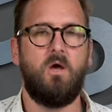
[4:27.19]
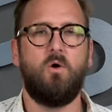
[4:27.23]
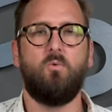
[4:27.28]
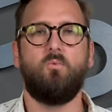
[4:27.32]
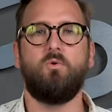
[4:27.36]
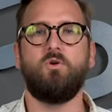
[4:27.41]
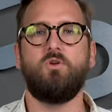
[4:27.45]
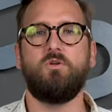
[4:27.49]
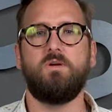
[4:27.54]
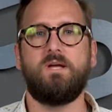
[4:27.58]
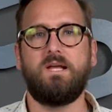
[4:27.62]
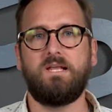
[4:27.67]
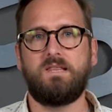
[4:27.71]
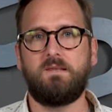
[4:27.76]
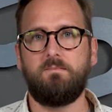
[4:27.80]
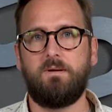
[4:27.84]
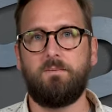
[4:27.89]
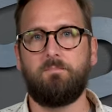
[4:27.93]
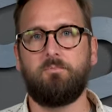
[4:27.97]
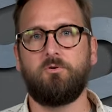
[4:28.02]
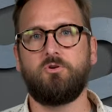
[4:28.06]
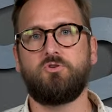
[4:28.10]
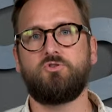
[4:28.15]
When you get them
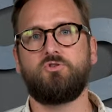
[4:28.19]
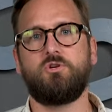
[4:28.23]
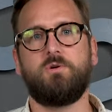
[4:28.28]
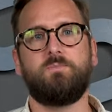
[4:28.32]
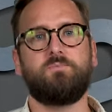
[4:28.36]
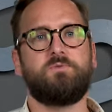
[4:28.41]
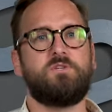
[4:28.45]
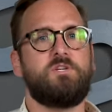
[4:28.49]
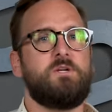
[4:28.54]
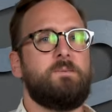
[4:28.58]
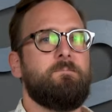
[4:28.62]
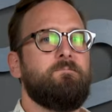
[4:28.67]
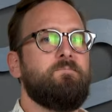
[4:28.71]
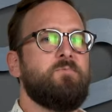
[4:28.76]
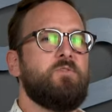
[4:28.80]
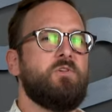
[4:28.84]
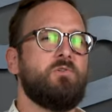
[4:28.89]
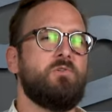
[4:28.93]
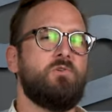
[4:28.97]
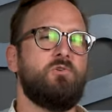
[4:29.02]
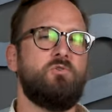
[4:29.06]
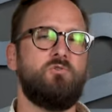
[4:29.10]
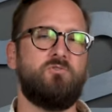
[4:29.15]
in prescription,
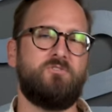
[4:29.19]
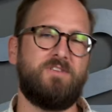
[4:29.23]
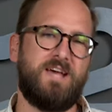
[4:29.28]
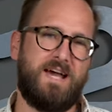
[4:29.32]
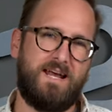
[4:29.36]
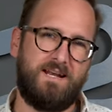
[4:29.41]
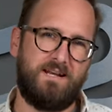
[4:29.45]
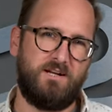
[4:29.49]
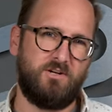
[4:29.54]
you lose that